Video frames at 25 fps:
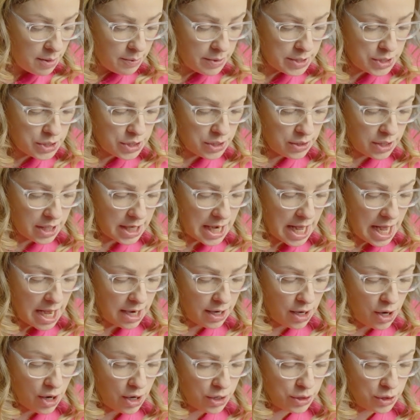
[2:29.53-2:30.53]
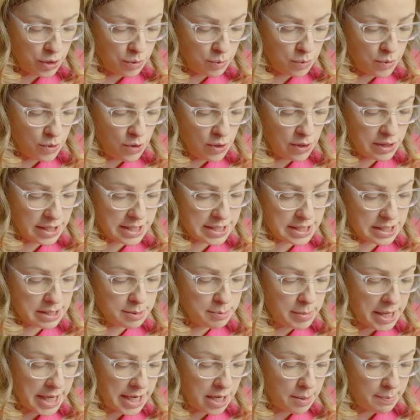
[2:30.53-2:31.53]
which you can hang on your wall and
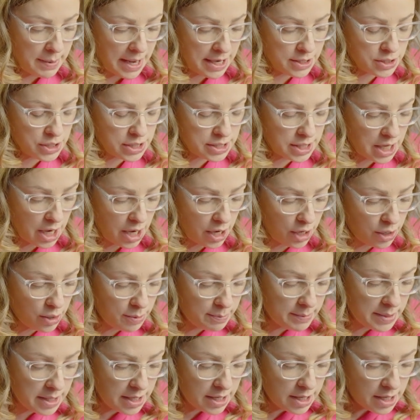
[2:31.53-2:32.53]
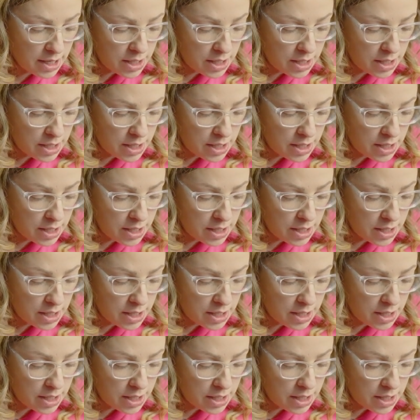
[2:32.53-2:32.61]
display your badges at home.